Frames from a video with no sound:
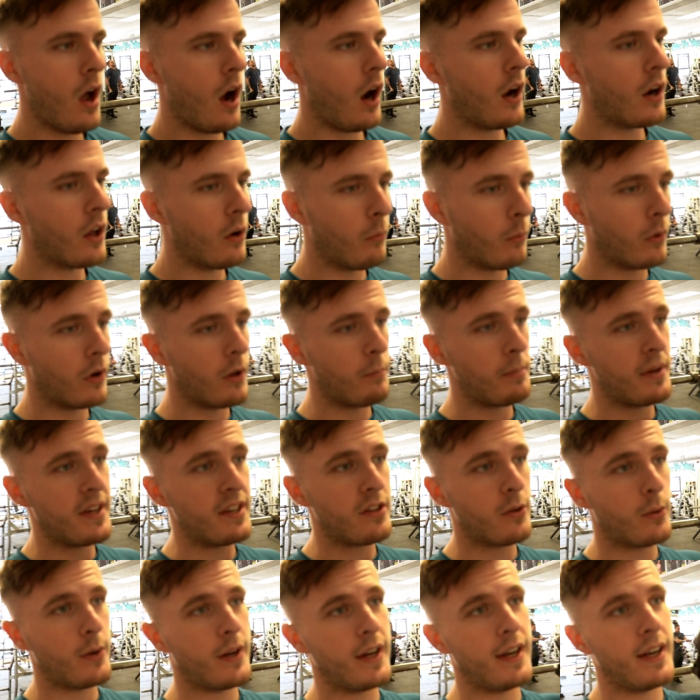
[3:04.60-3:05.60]
I don't want to be
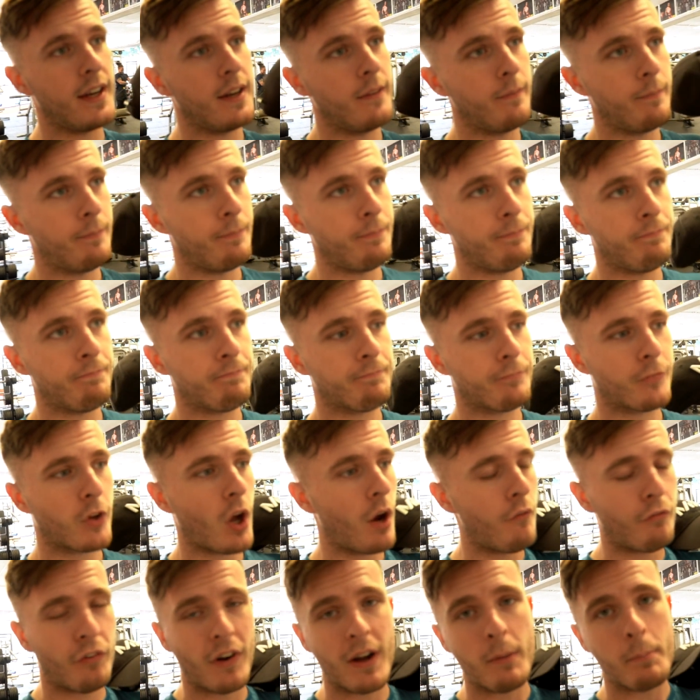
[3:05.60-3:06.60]
doing,
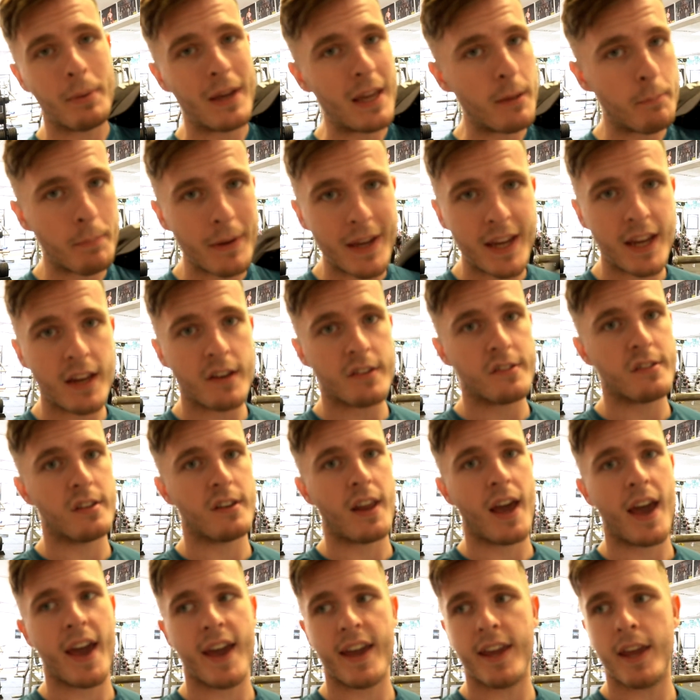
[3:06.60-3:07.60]
going for any P Bs
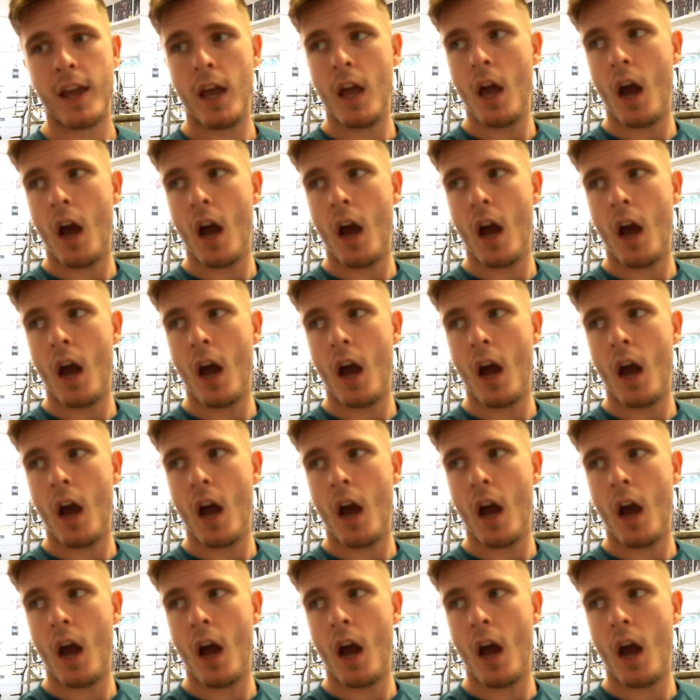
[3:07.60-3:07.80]
today.